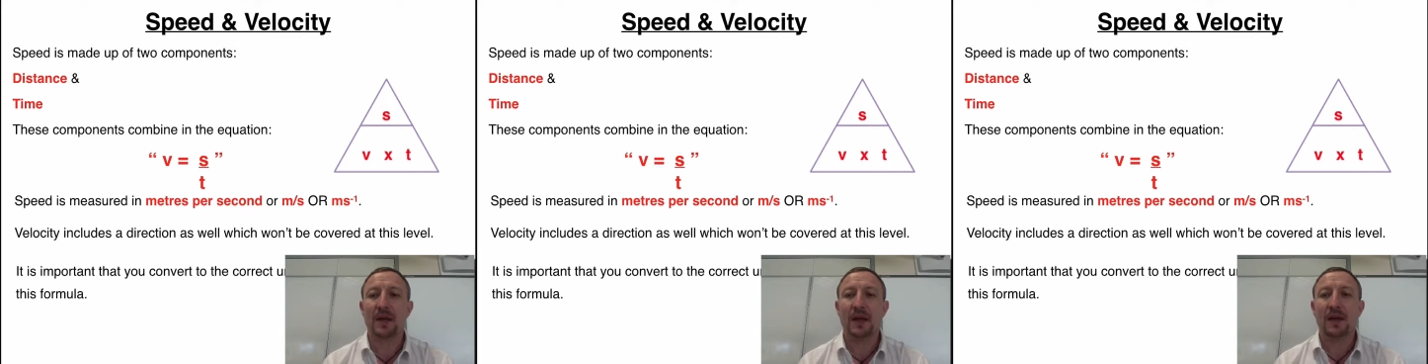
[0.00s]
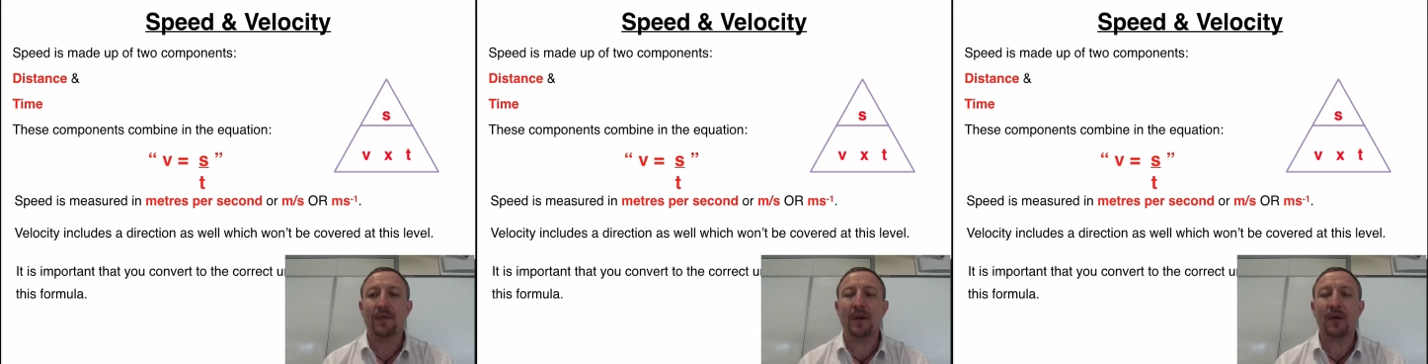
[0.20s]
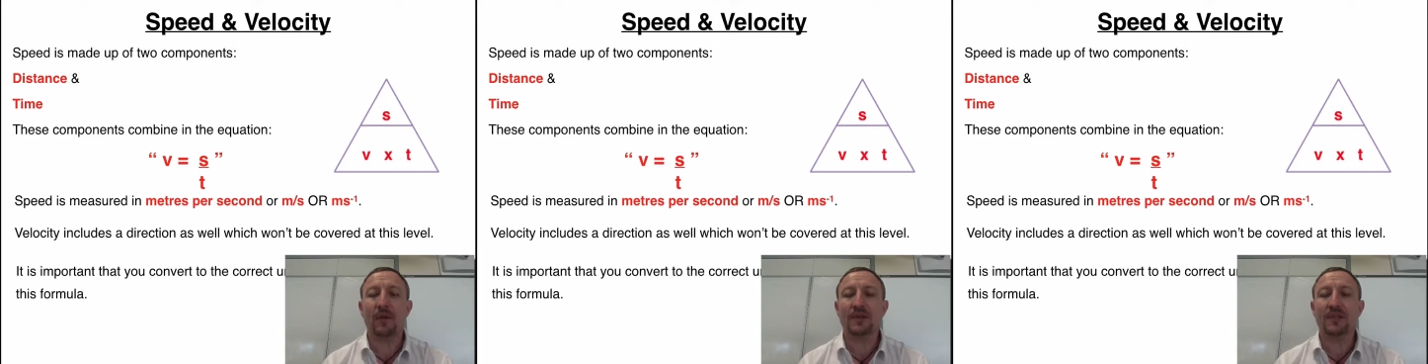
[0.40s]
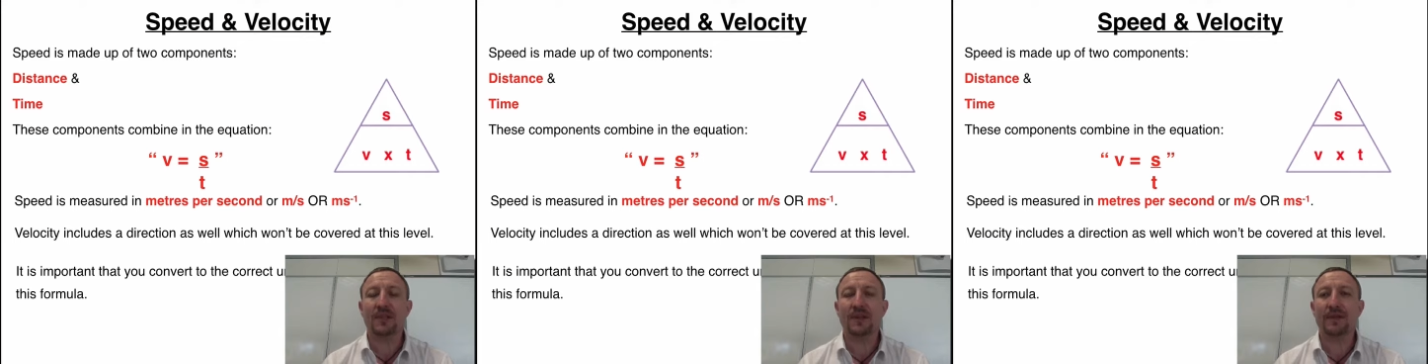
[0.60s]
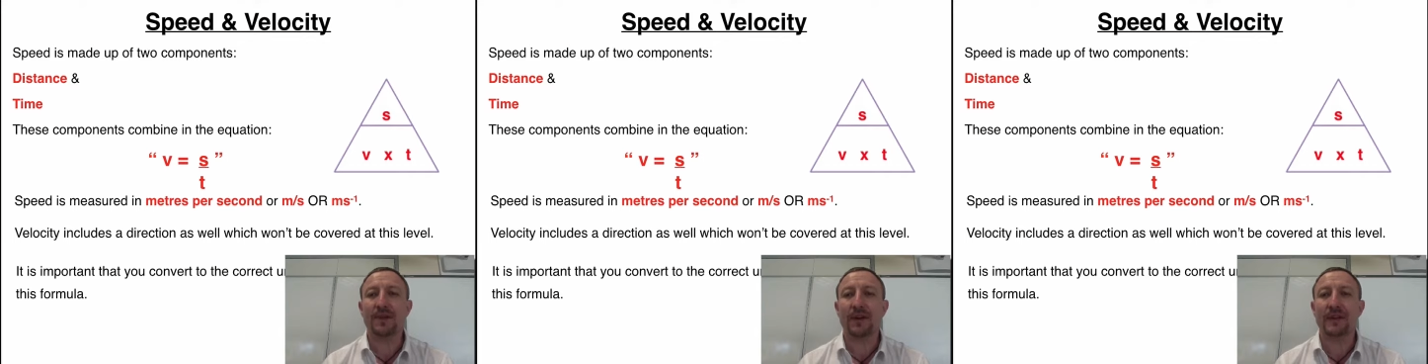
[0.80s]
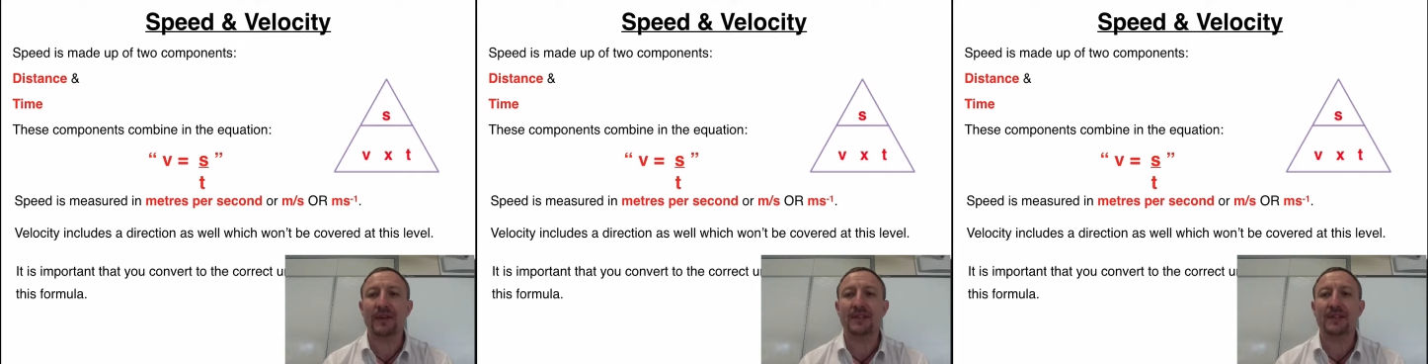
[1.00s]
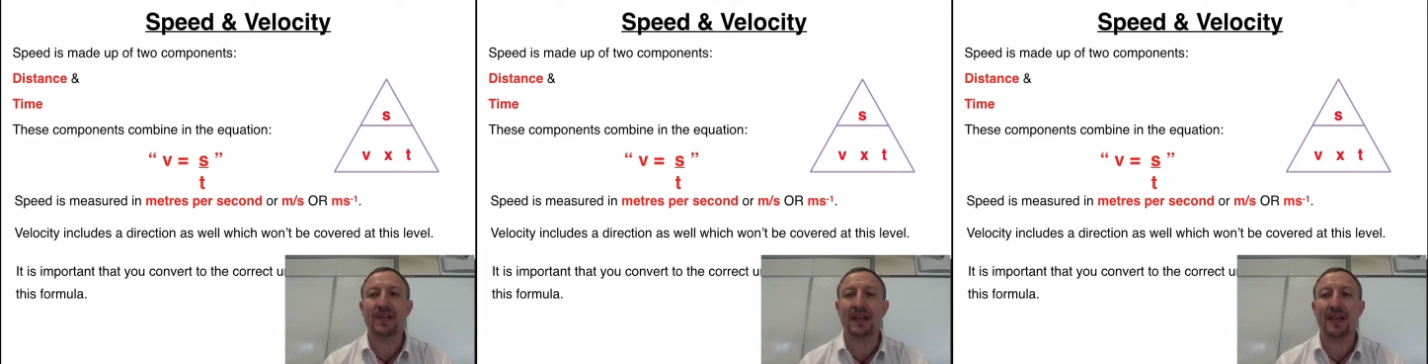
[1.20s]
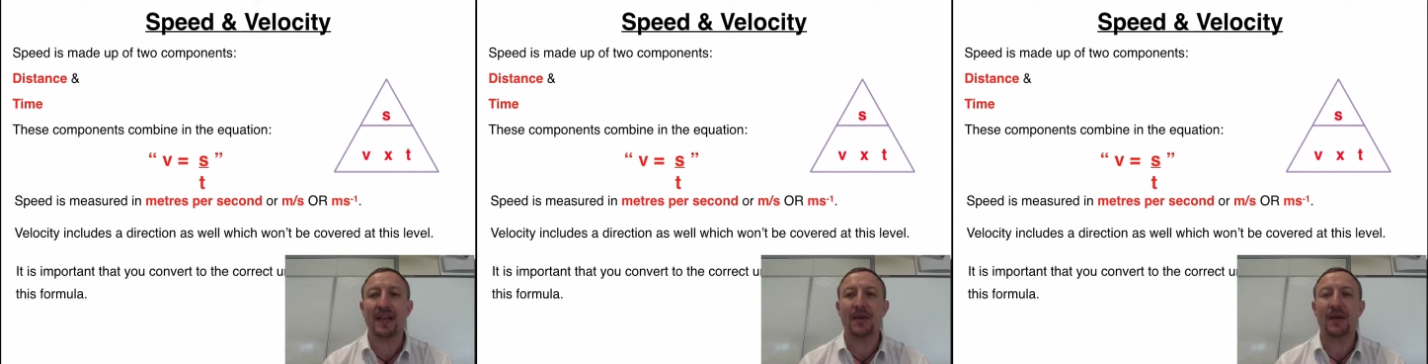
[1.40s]
If I wanted to find the
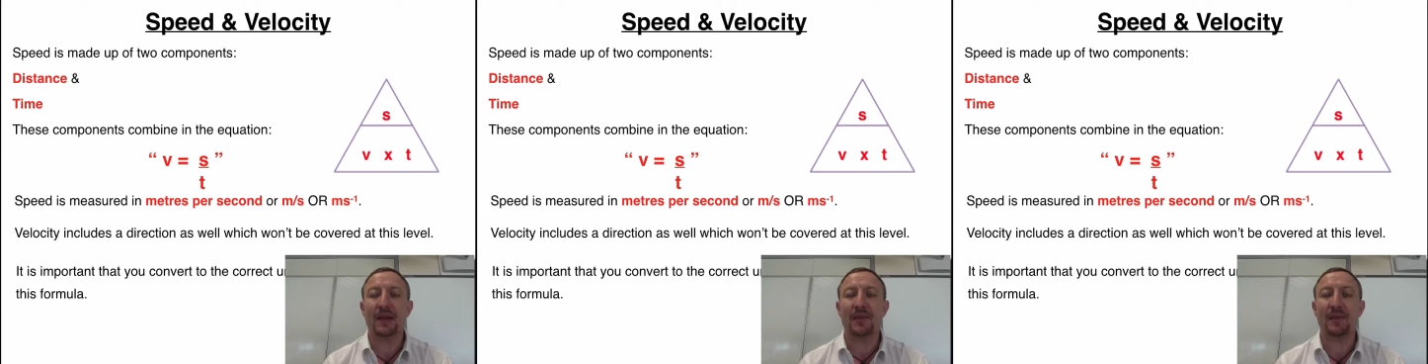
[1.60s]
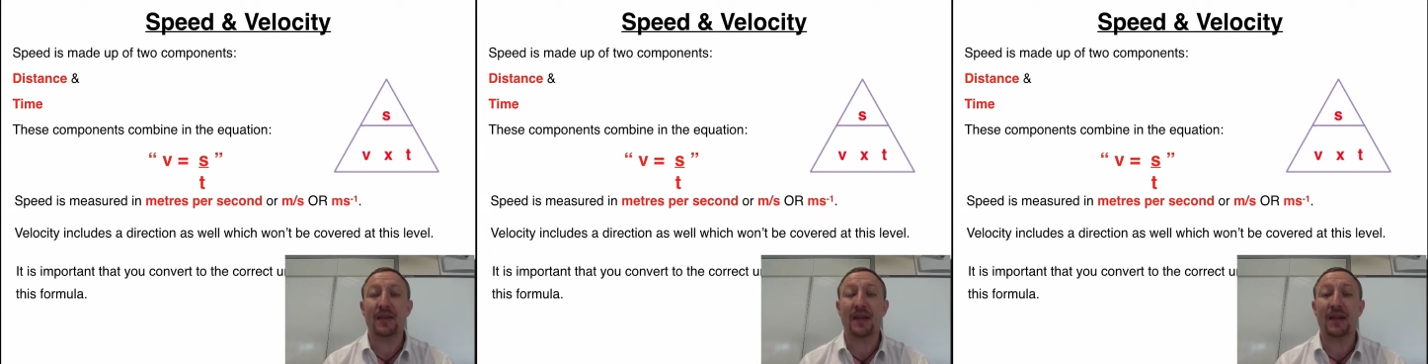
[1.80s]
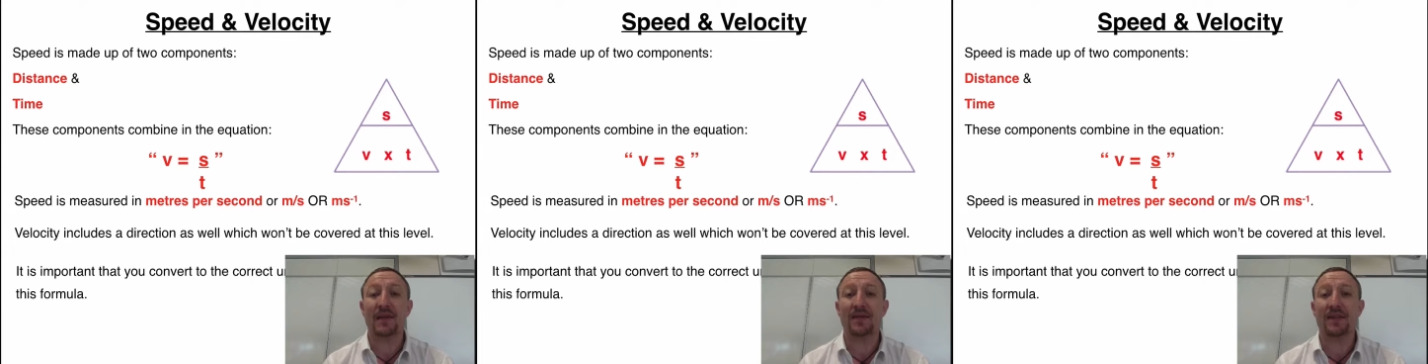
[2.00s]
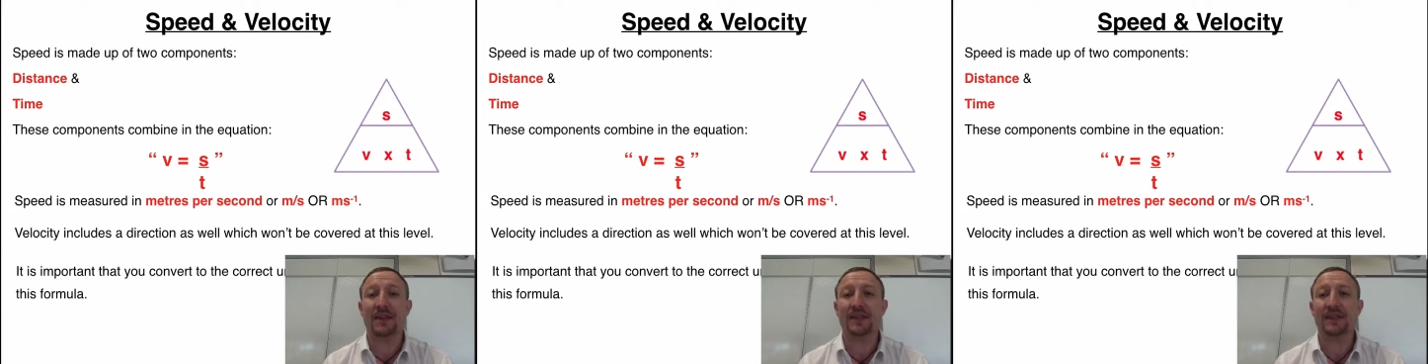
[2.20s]
t and I'm being given the